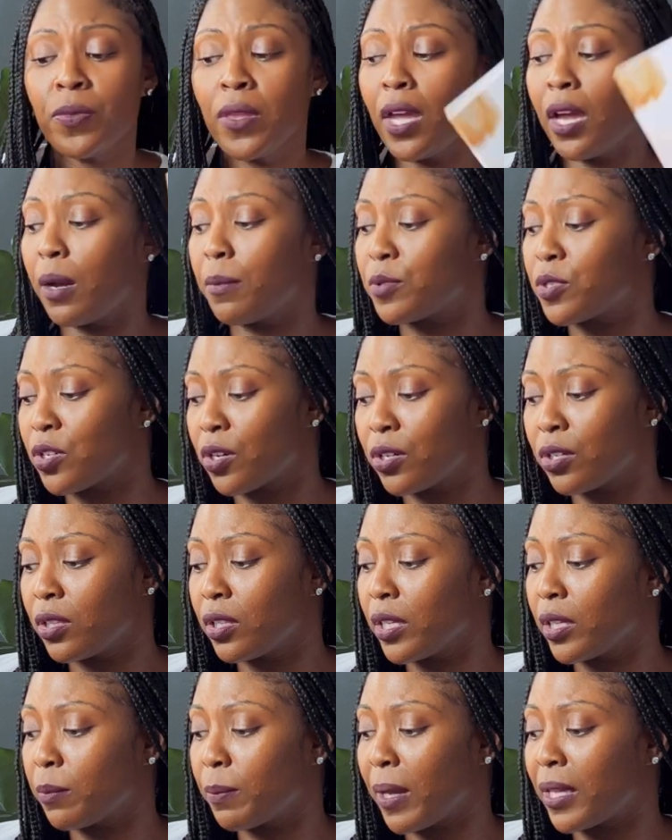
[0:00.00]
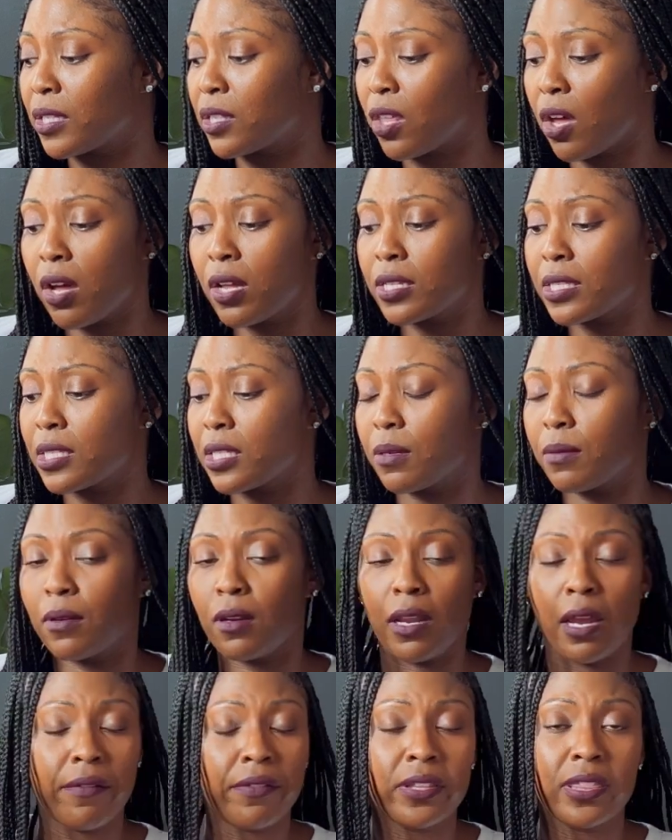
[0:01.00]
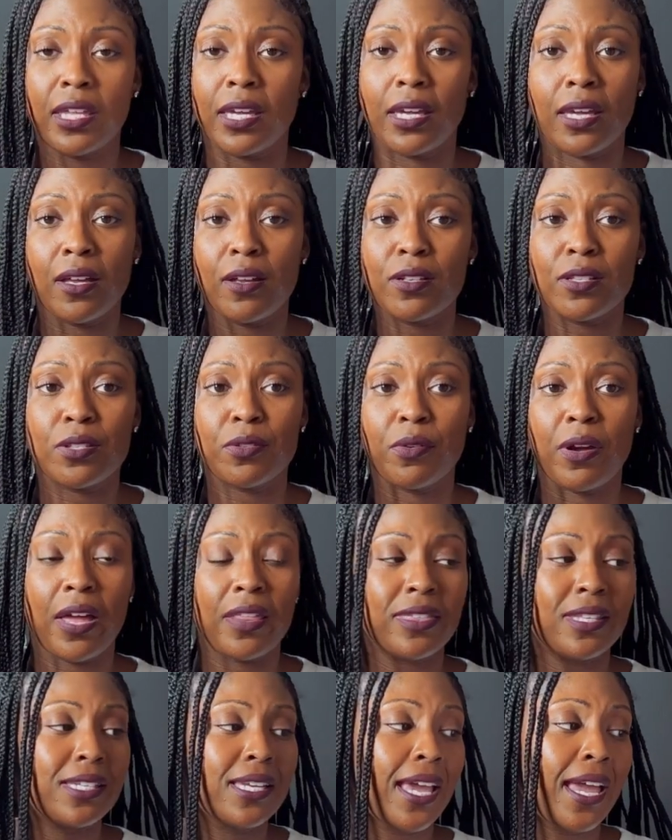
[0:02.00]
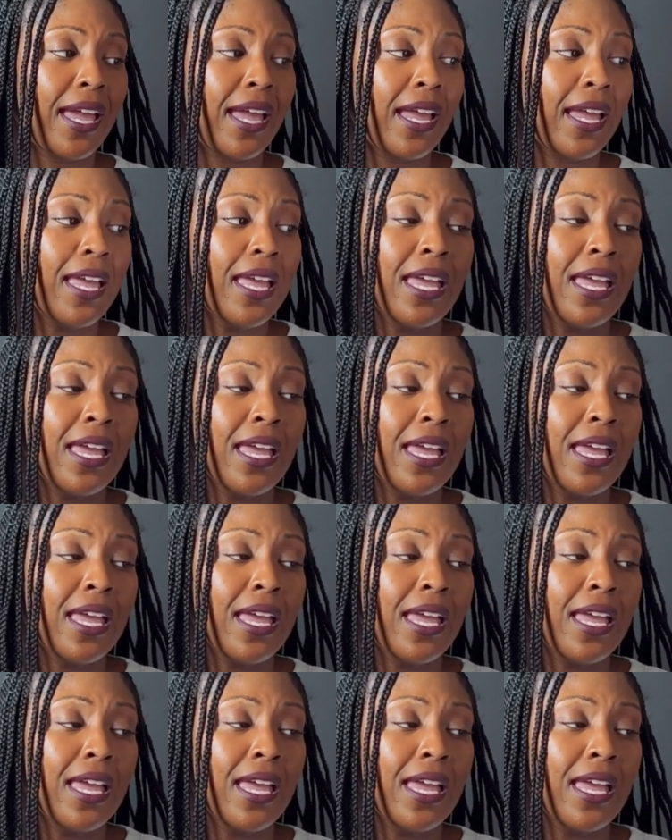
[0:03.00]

I'm journaling my thoughts and everything else throughout the day.